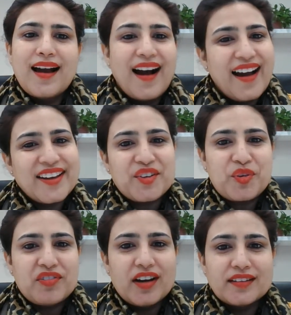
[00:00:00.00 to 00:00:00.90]
Hi
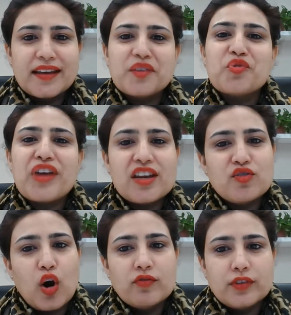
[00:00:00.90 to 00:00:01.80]
everyone, and a very
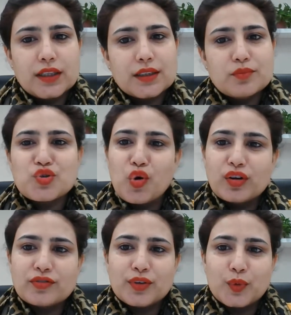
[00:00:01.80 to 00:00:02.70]
warm welcome to all
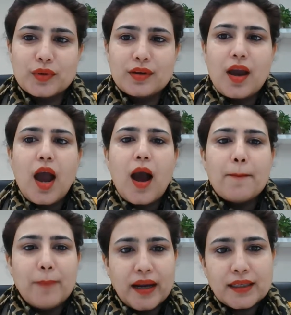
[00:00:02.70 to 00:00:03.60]
of you.
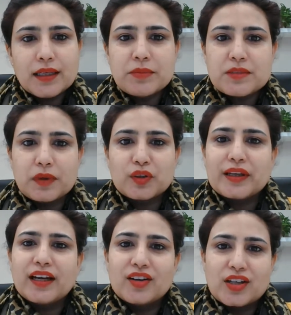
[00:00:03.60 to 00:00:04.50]
My name is
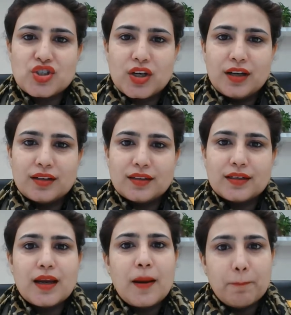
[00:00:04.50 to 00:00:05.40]
Madhulika Rajahan,
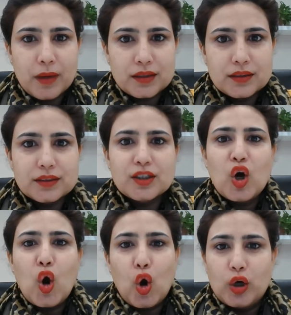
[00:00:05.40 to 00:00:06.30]
mother,
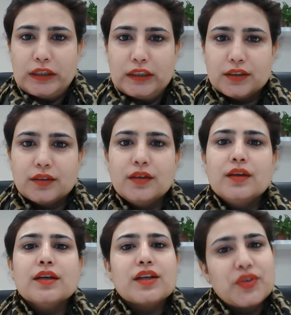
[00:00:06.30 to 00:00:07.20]
author,
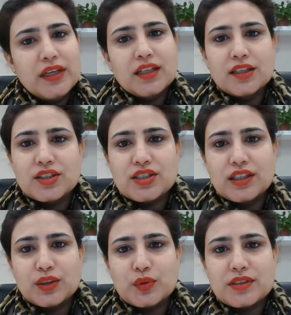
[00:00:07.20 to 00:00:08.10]
green energy
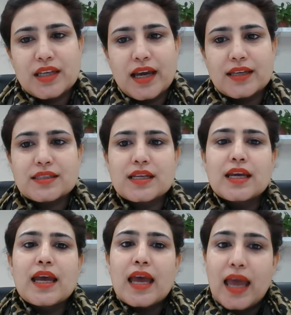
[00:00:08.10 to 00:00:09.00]
enthusiast,
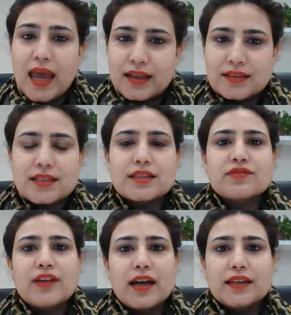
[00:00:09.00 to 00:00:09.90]
and a
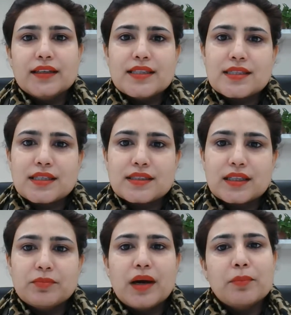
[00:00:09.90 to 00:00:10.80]
certified Lean Six
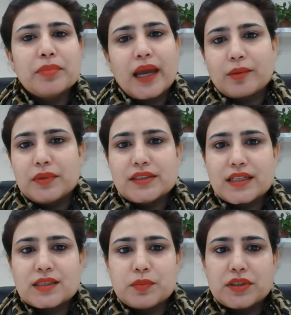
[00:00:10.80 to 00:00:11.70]
Sigma black belt
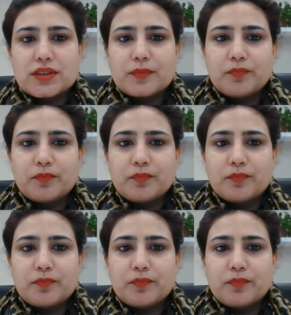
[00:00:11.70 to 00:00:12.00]
expert.